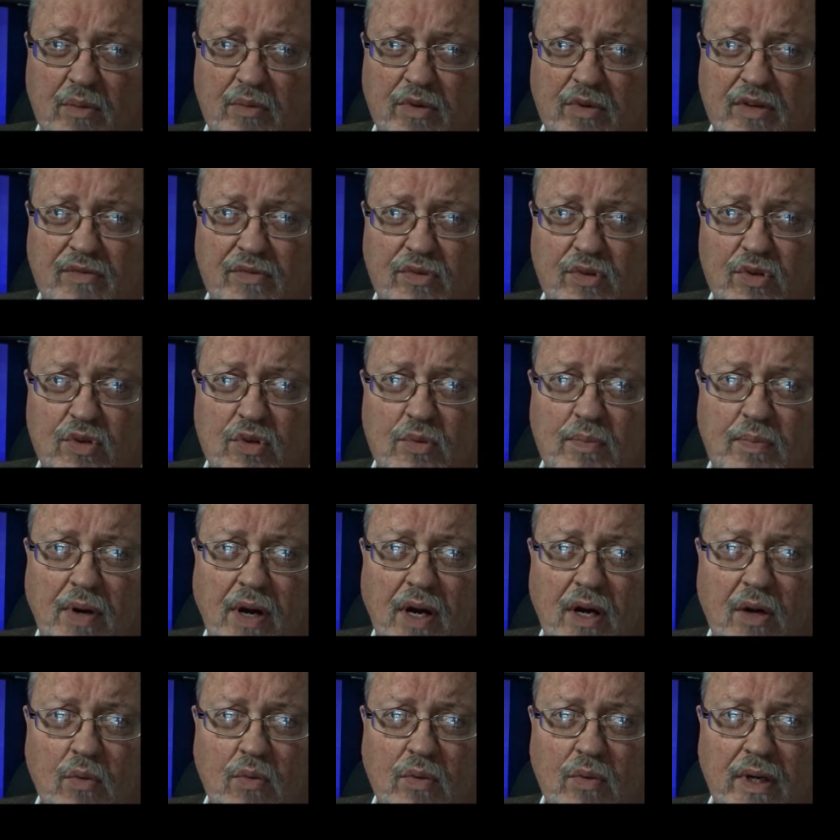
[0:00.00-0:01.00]
going to review
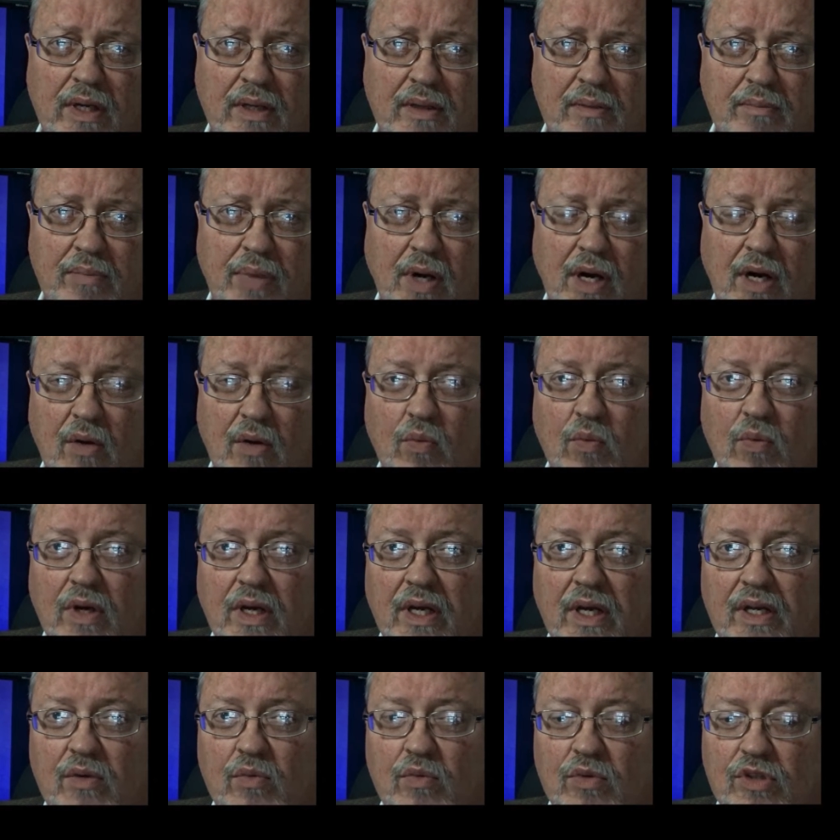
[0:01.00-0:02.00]
part one. Part
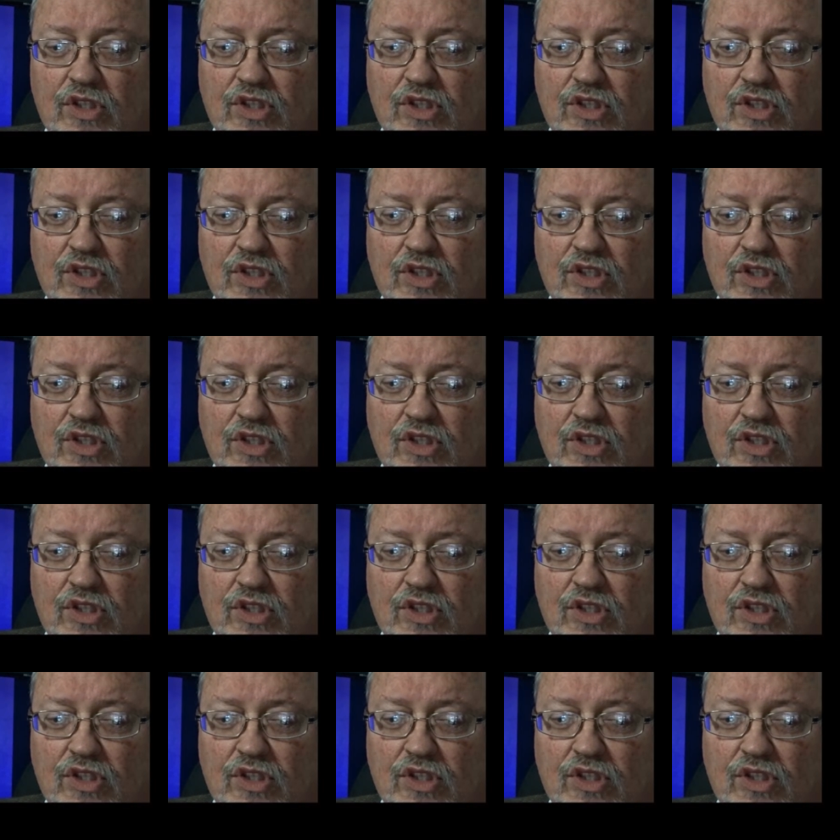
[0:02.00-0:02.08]
one